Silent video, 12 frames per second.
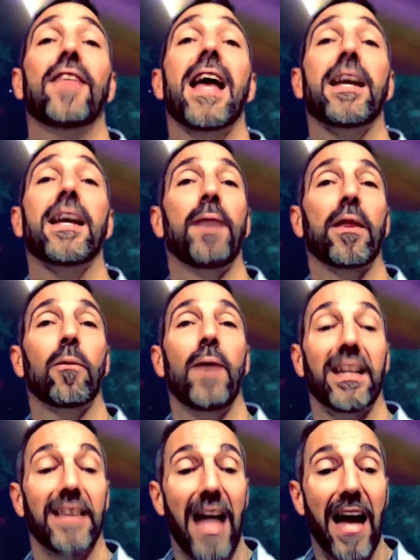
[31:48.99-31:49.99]
Thank you, by the way.
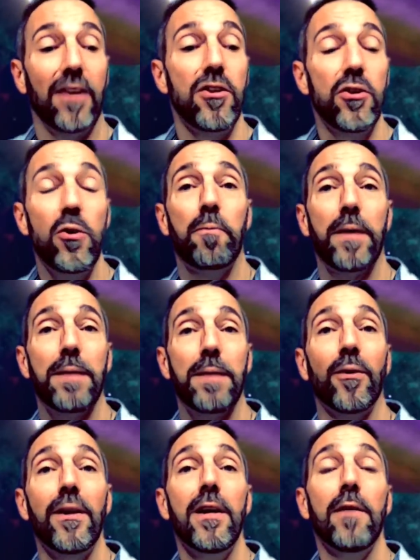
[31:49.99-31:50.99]
A lot of new people